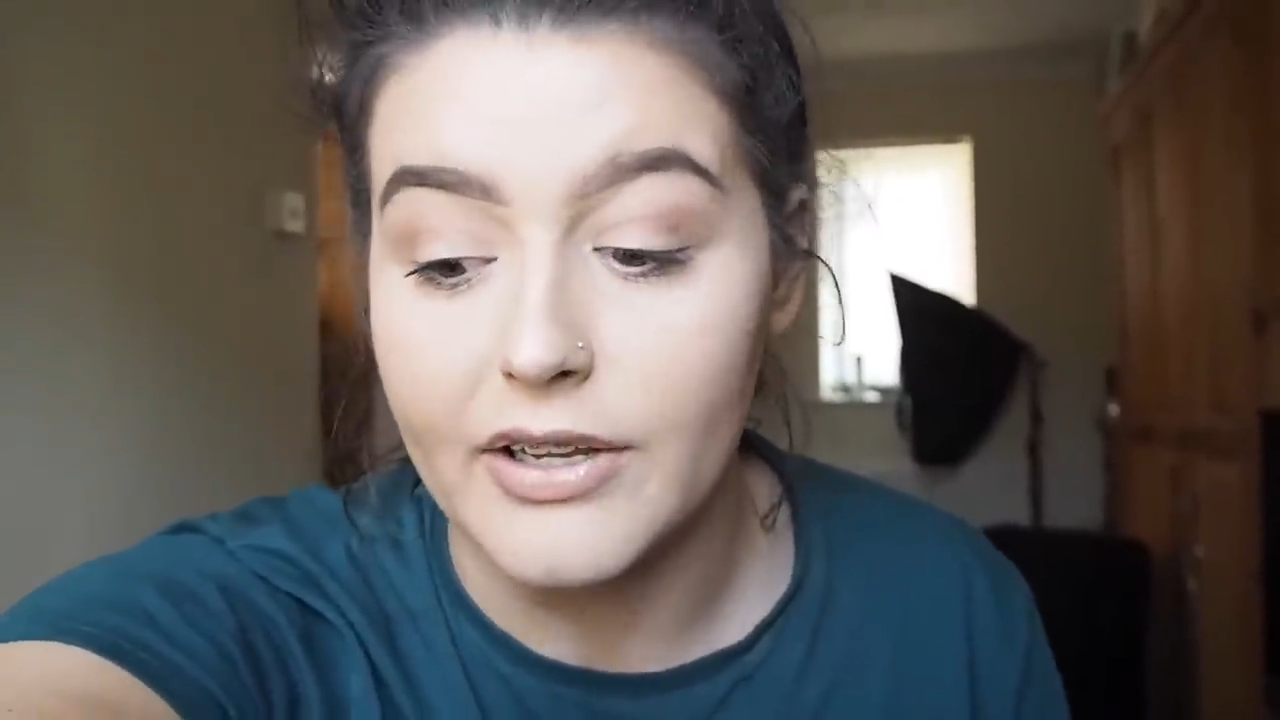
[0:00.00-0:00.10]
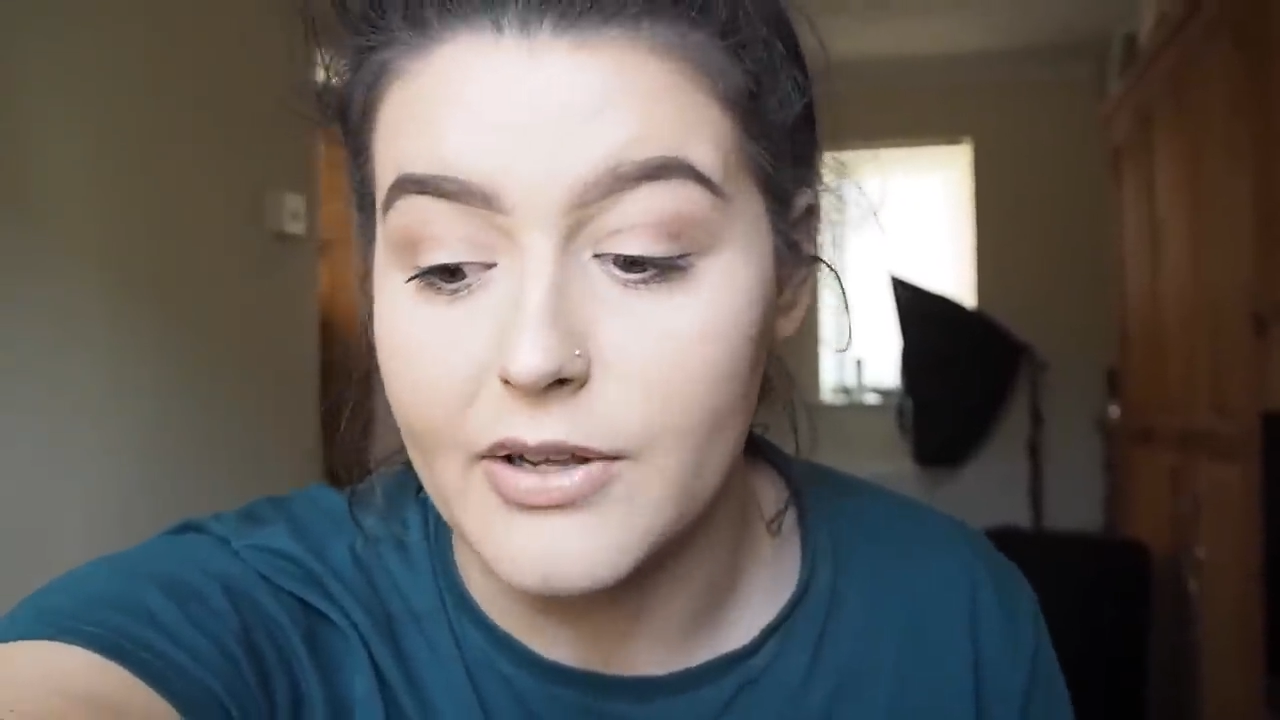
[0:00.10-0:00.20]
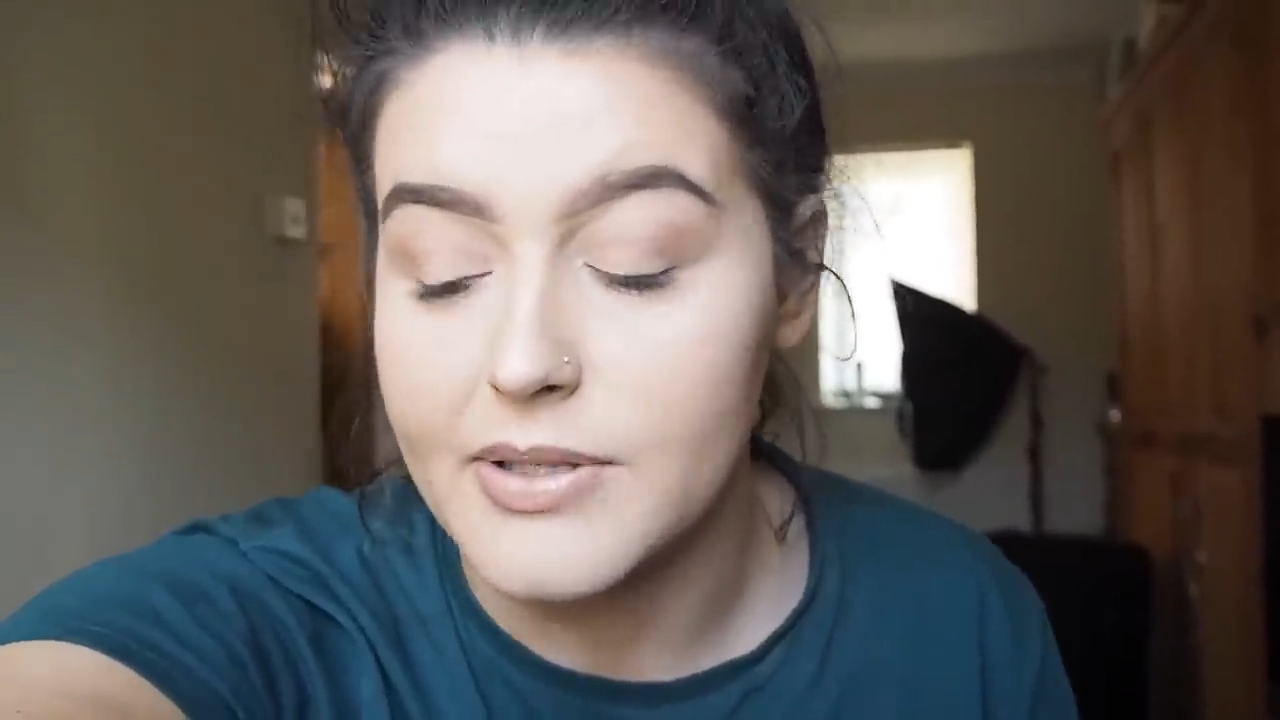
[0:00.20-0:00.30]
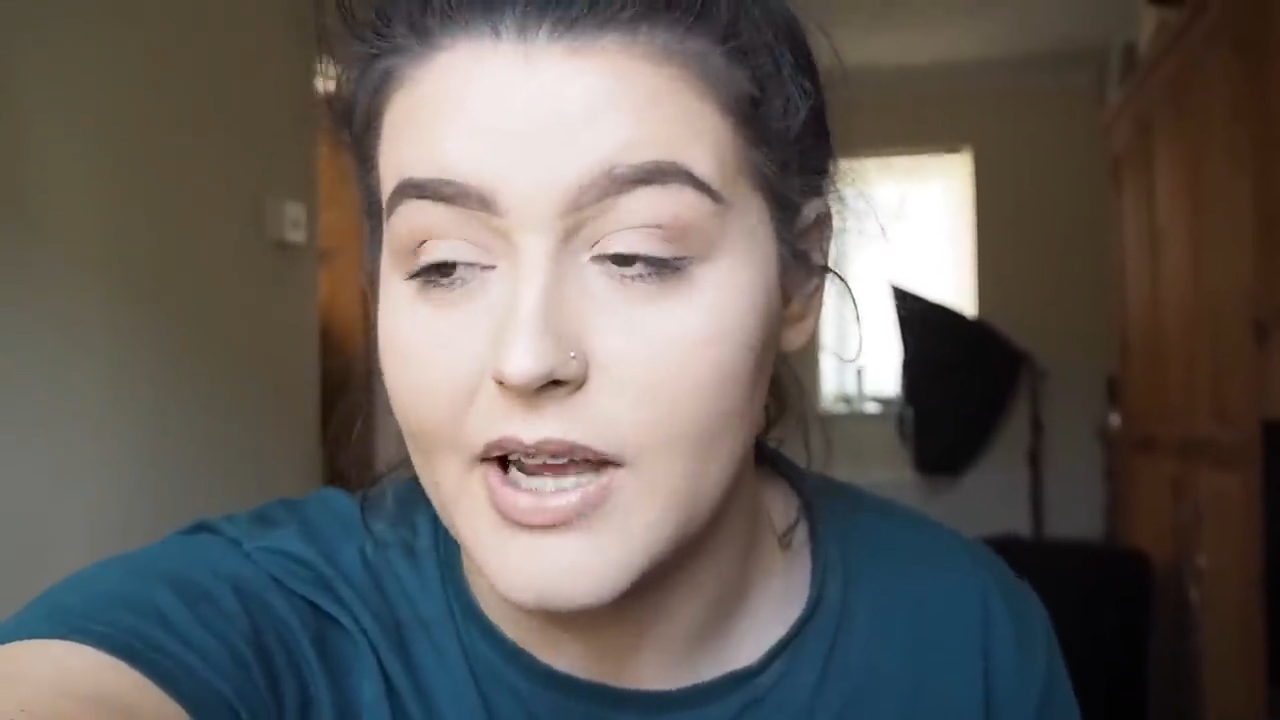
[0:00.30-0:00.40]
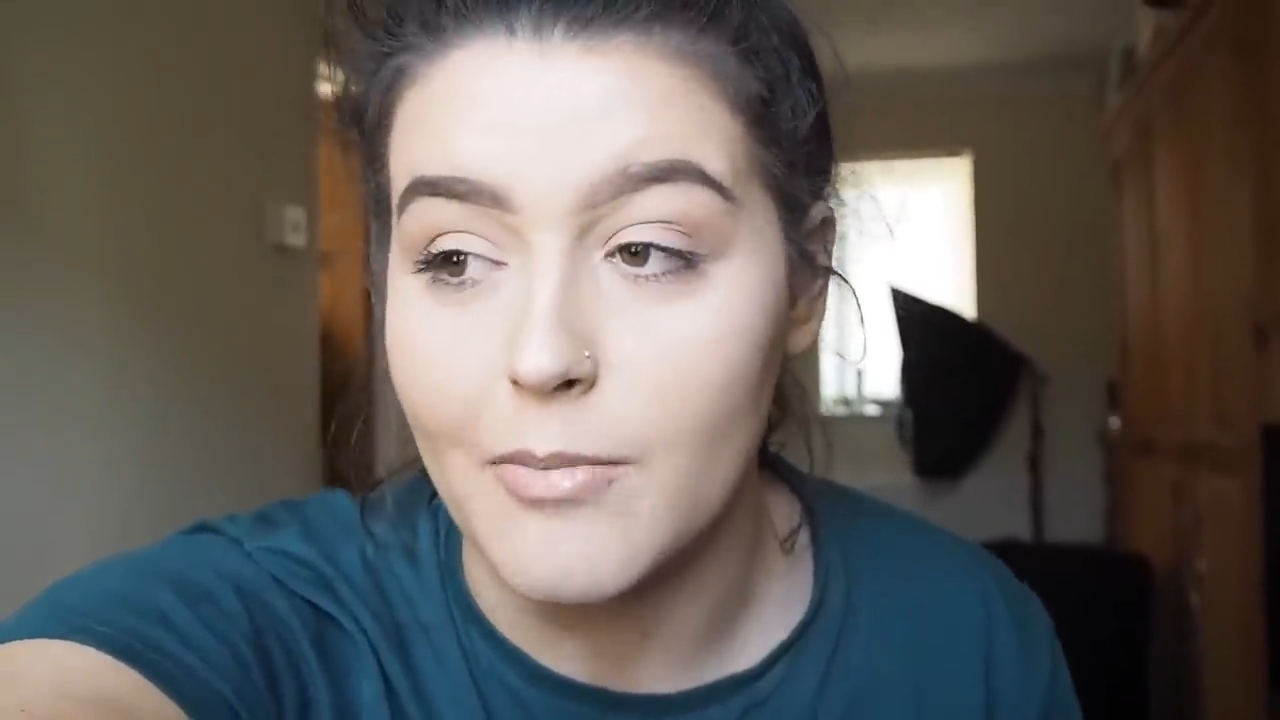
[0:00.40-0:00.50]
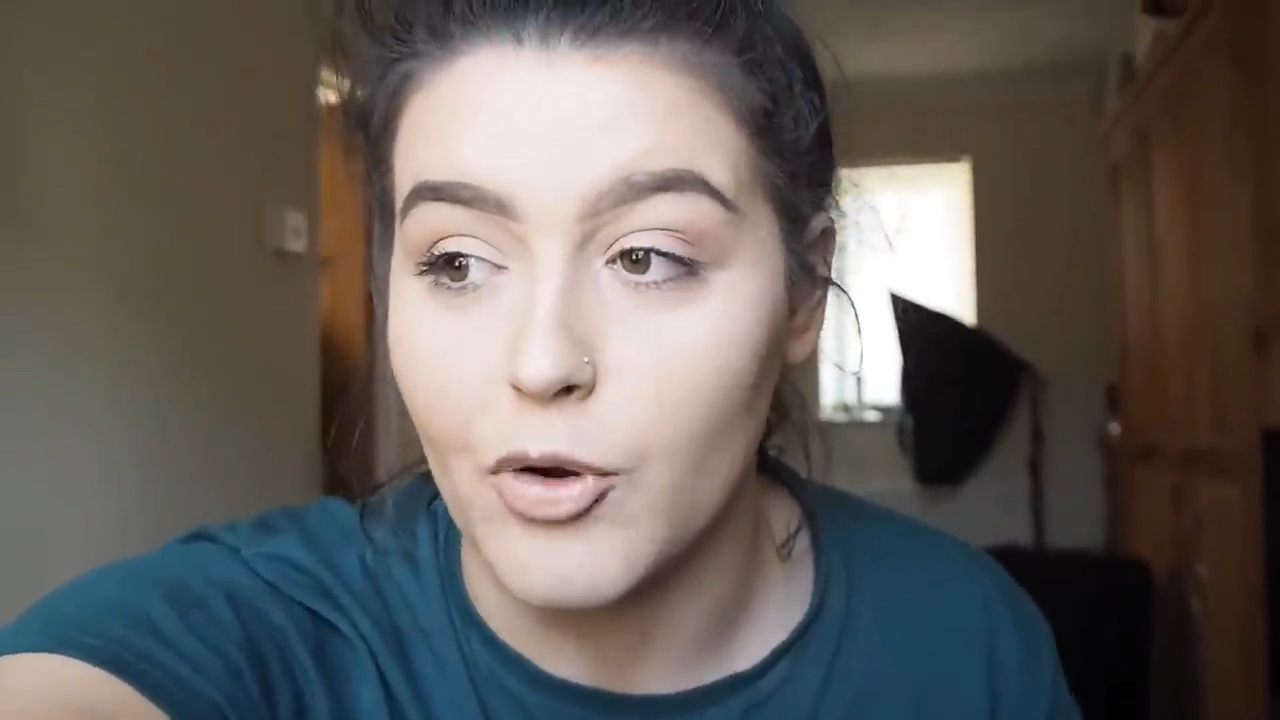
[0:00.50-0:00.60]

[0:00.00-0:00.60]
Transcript: use it,